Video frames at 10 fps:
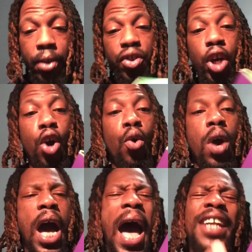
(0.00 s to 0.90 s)

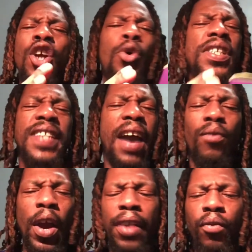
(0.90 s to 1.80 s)
So I noticed
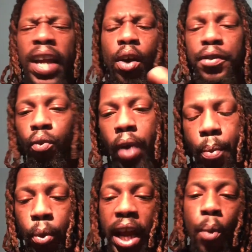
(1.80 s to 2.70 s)
that right, right off the
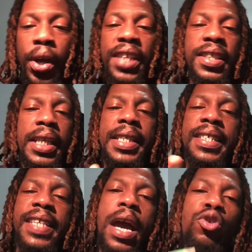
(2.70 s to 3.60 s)
rip when I went into the
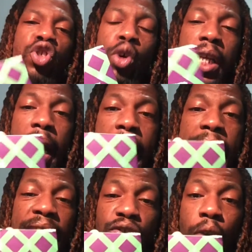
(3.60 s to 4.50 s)
discount store that I
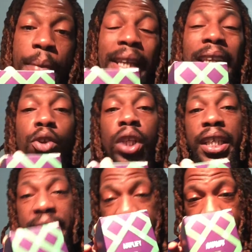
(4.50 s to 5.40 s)
got this from, and
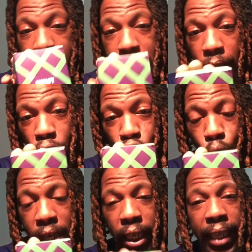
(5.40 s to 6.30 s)
literally this is another
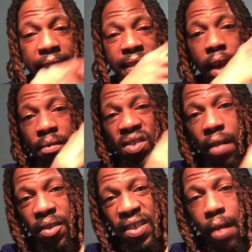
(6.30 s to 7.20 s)
joint like the
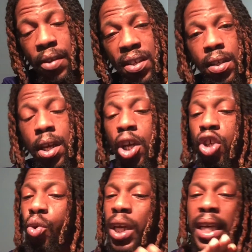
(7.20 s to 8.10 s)
777s
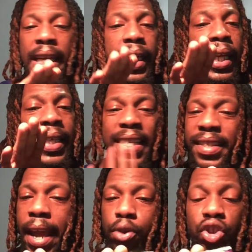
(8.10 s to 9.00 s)
you can get in the
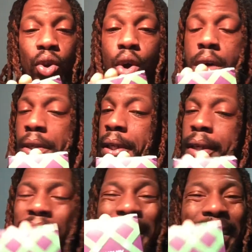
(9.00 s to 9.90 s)
discount store,
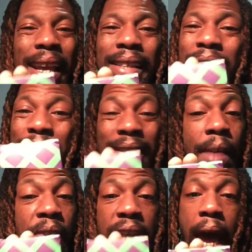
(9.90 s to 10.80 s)
six or
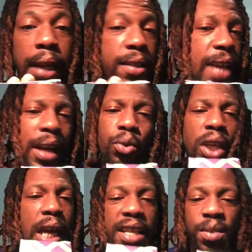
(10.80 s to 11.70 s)
seven dollars. I don't
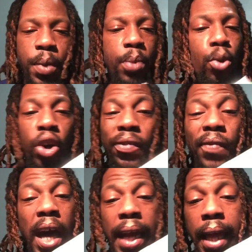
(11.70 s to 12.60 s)
think I spent more than
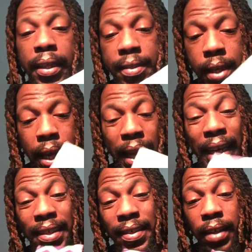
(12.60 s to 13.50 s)
five dollars,
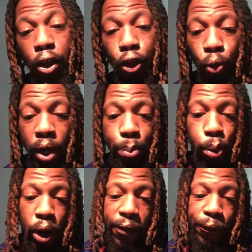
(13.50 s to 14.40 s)
and this is a
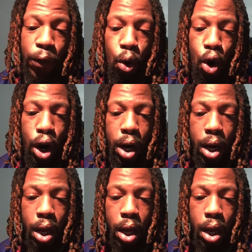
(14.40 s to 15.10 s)
3.4